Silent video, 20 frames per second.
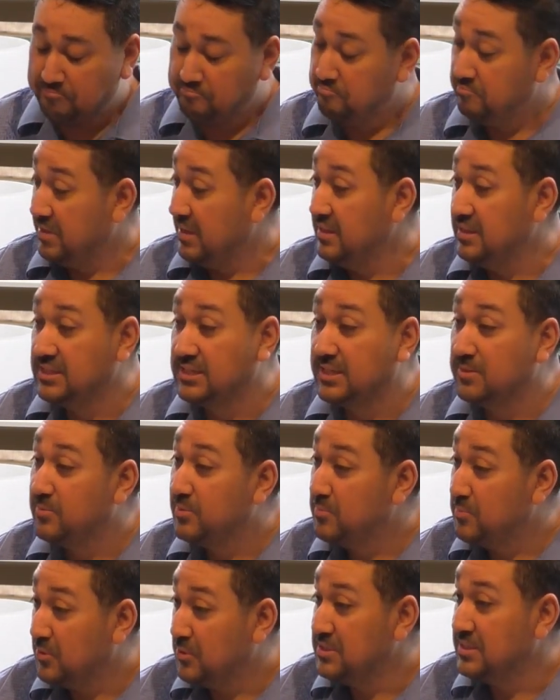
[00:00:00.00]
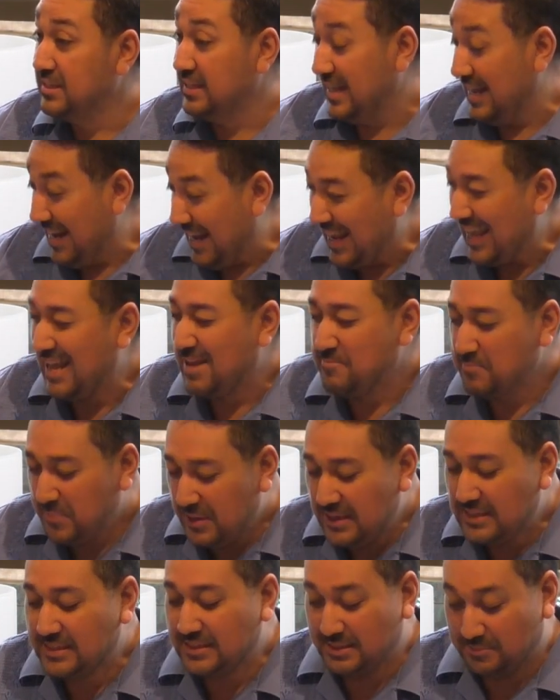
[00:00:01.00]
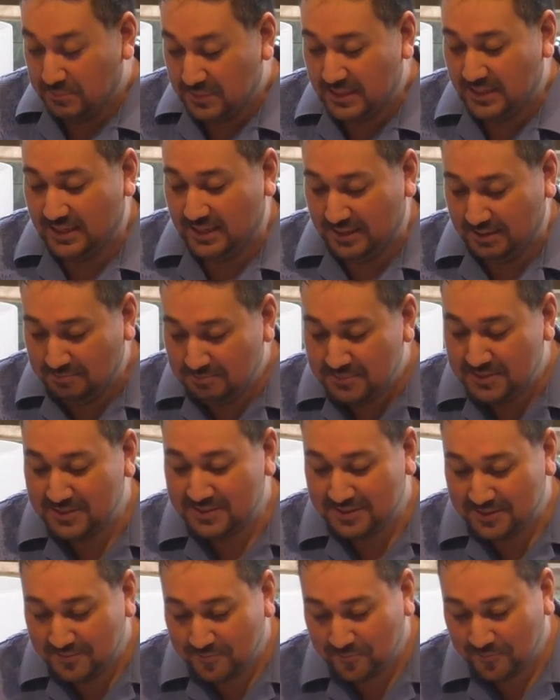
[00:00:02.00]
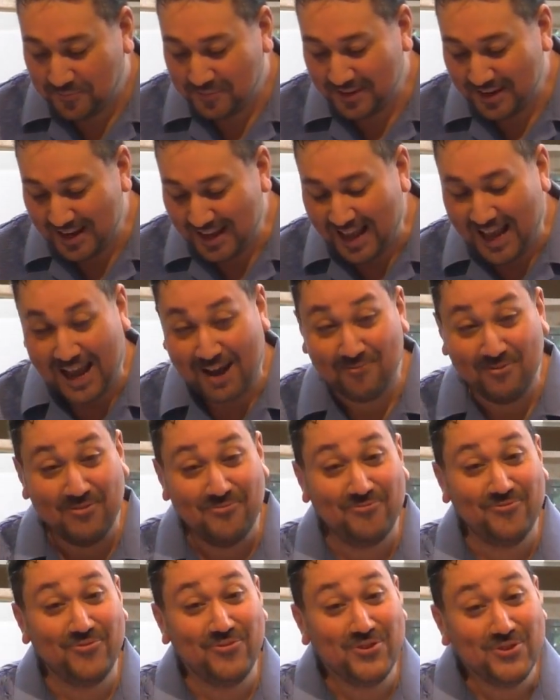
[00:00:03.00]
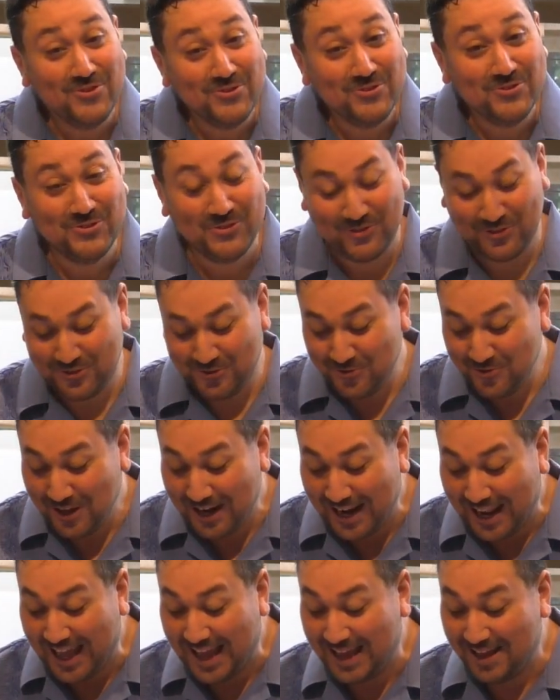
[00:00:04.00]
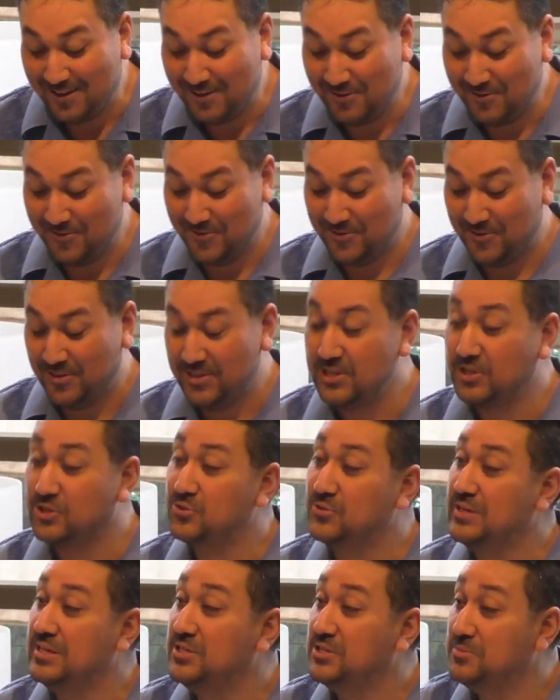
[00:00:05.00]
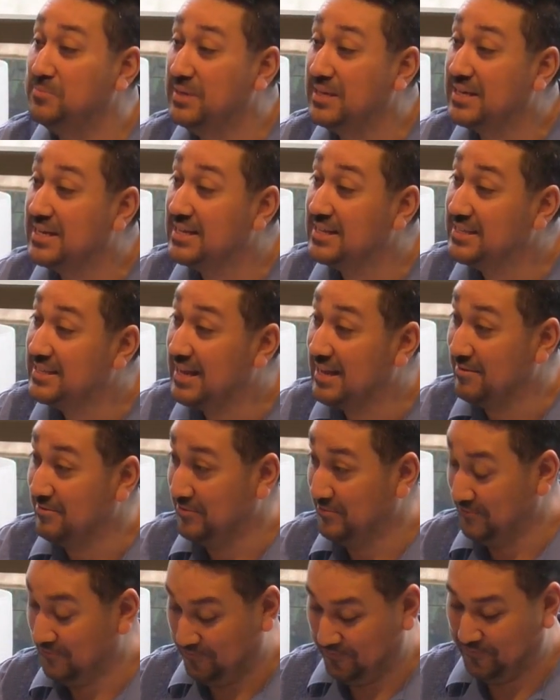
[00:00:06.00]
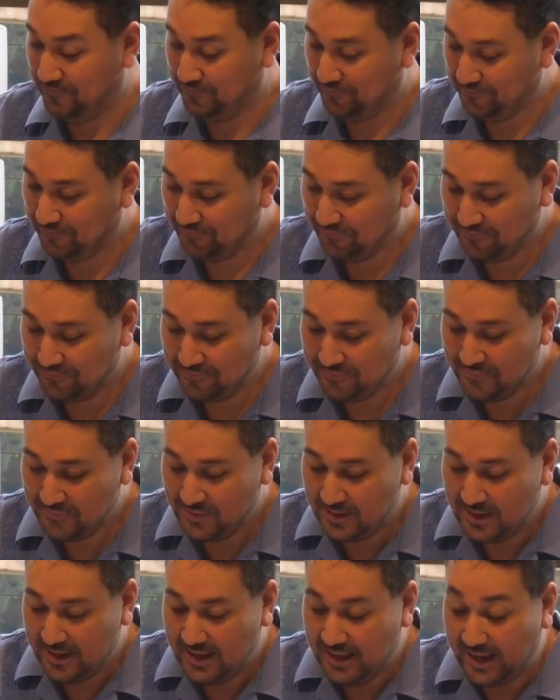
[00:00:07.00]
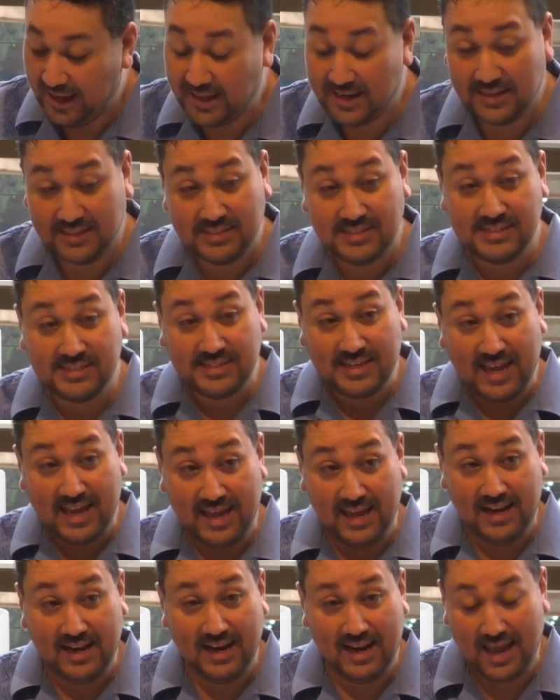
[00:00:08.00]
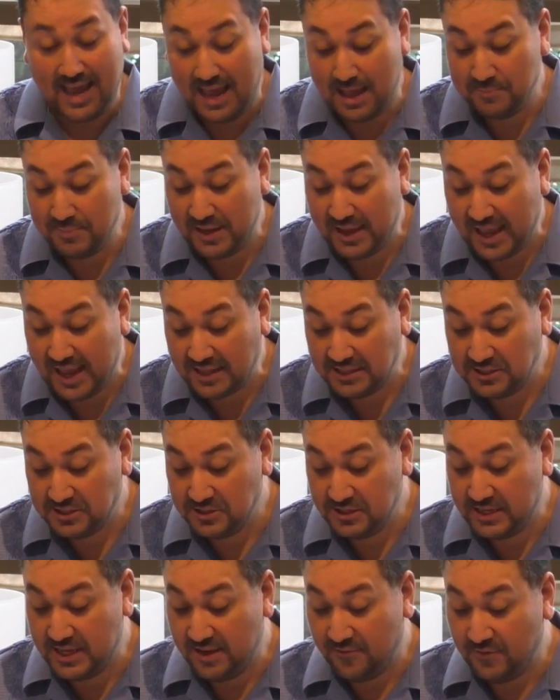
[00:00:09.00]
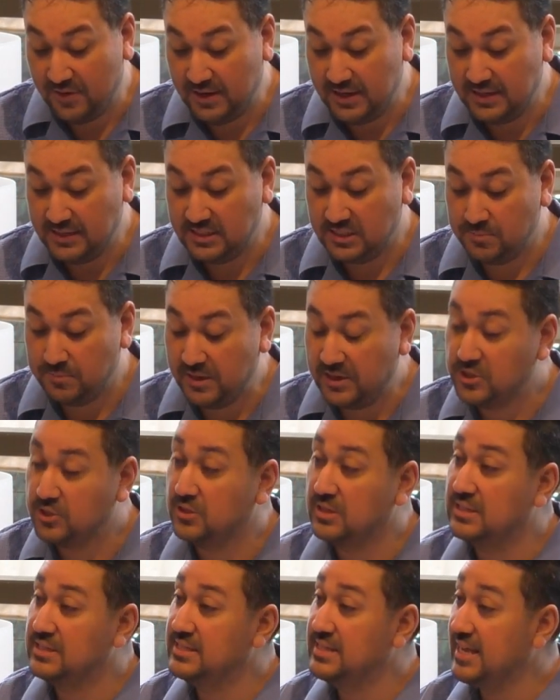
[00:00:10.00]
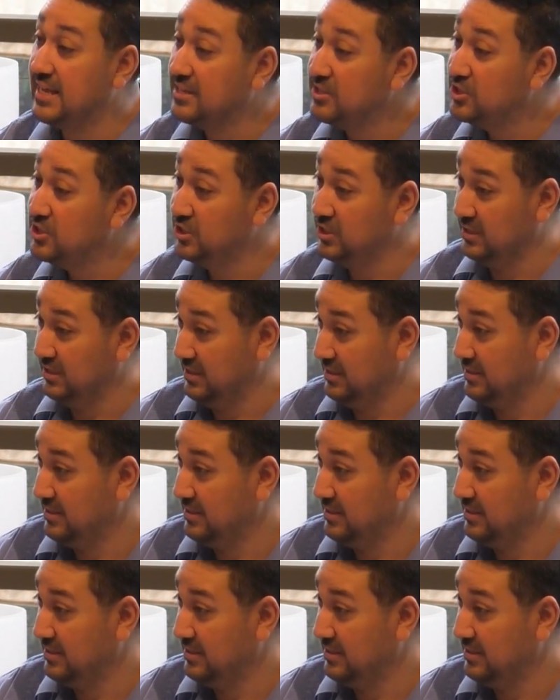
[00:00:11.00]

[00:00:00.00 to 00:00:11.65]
Being the stubborn person that I can be sometimes, I refused to allow the tree to be cut down. And instead, I began to give it special attention.